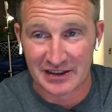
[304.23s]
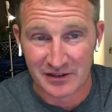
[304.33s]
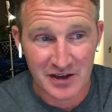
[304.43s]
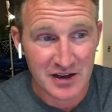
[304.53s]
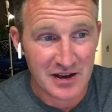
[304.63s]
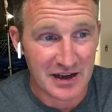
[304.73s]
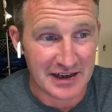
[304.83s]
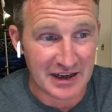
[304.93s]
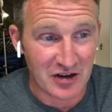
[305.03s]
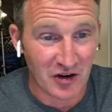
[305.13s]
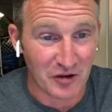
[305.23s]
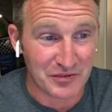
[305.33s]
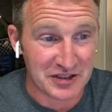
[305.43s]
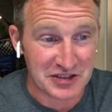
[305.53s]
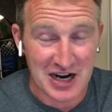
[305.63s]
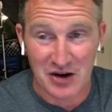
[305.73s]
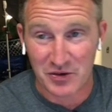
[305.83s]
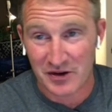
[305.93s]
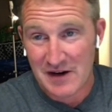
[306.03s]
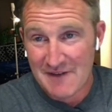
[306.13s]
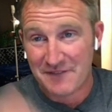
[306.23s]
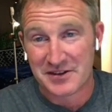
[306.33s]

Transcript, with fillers: a, in a curbless shower.